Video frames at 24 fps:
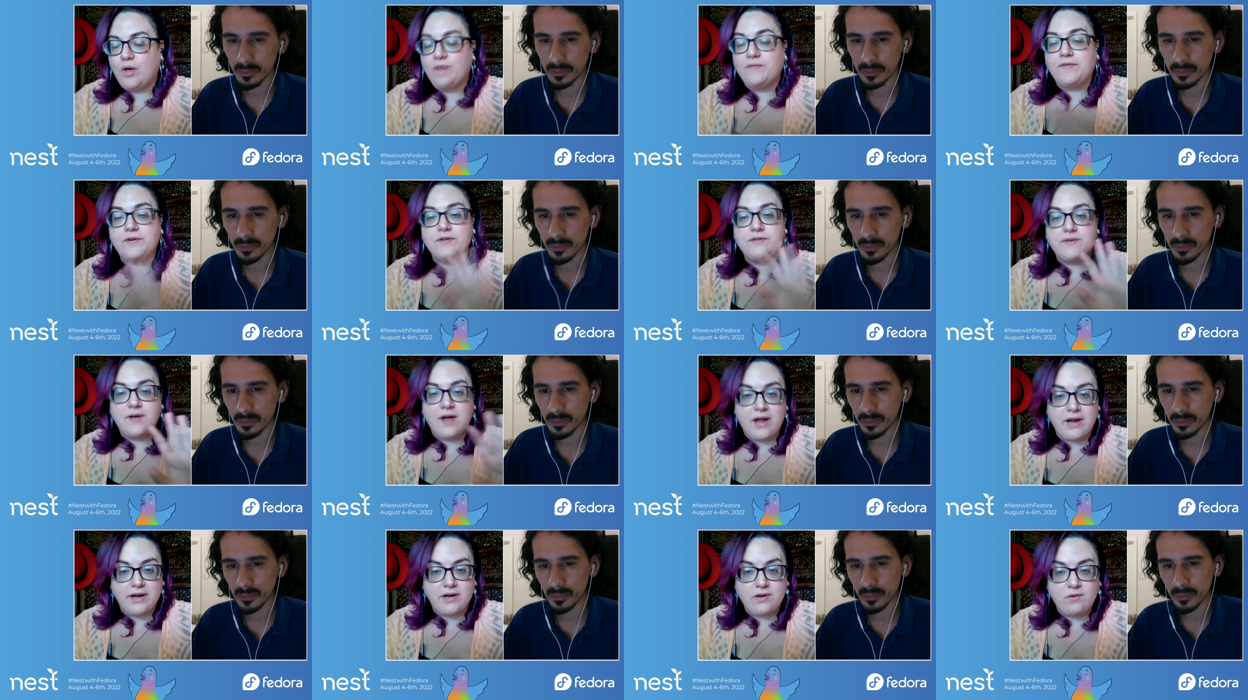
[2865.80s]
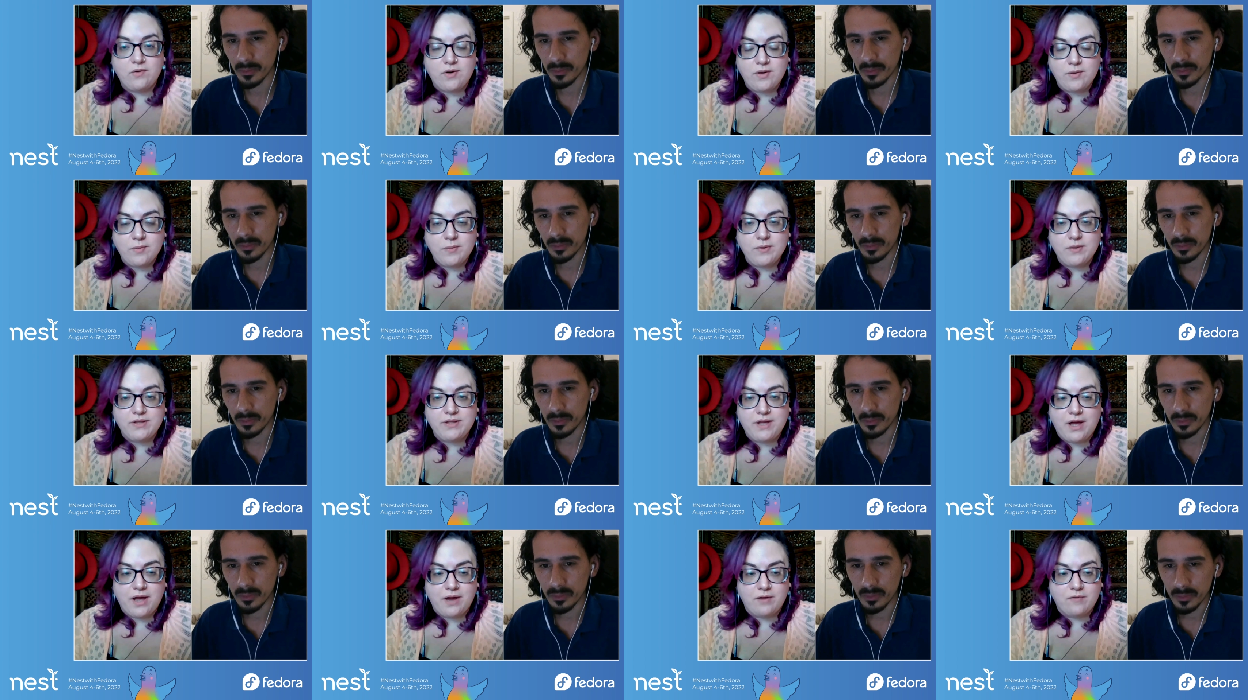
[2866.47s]
Speaker 1: well, first of all, I
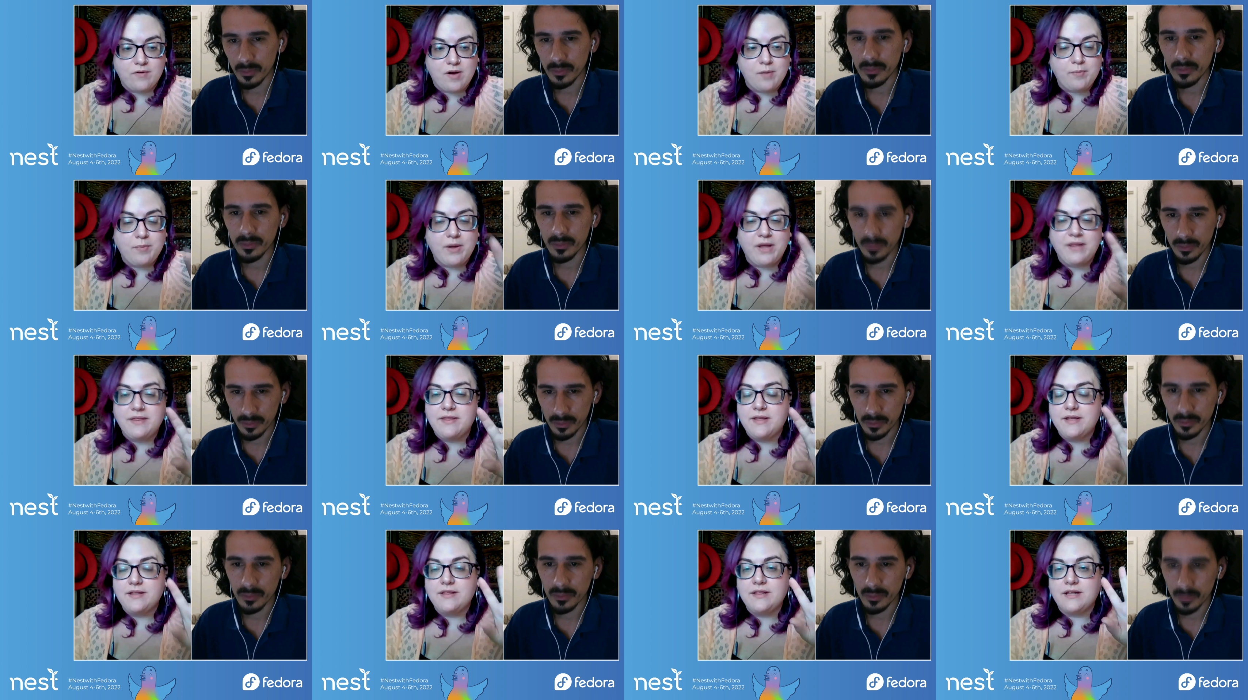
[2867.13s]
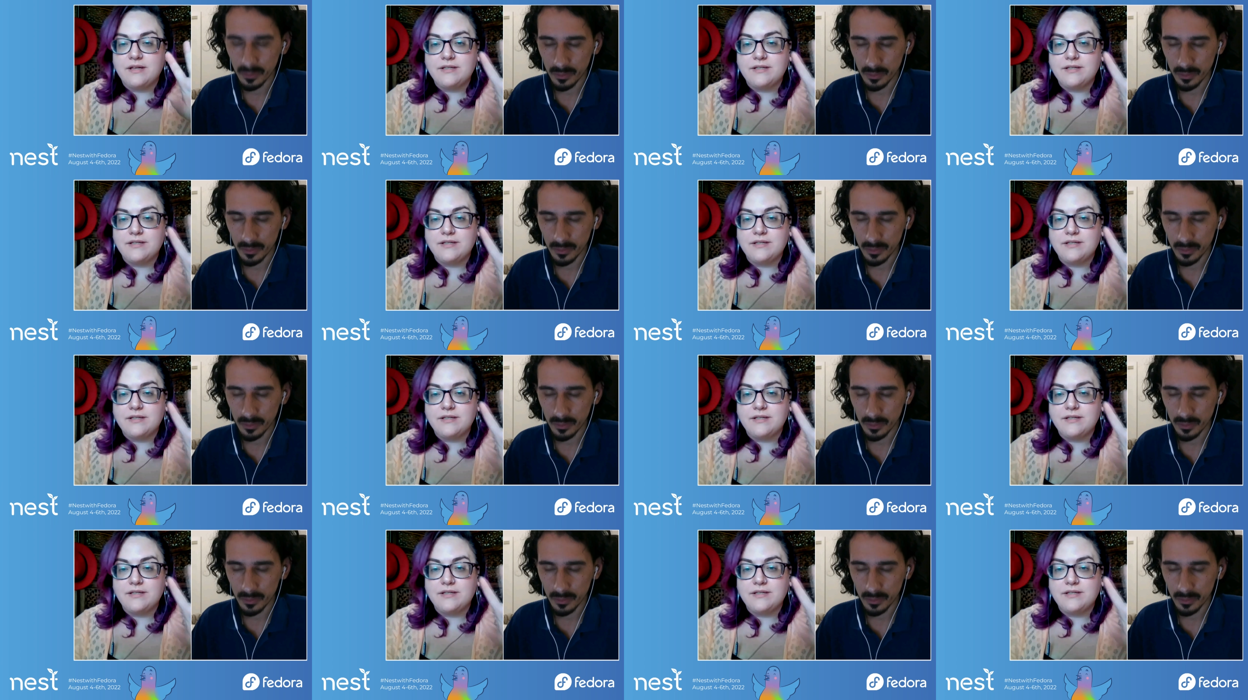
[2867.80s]
agree with Onuralp. I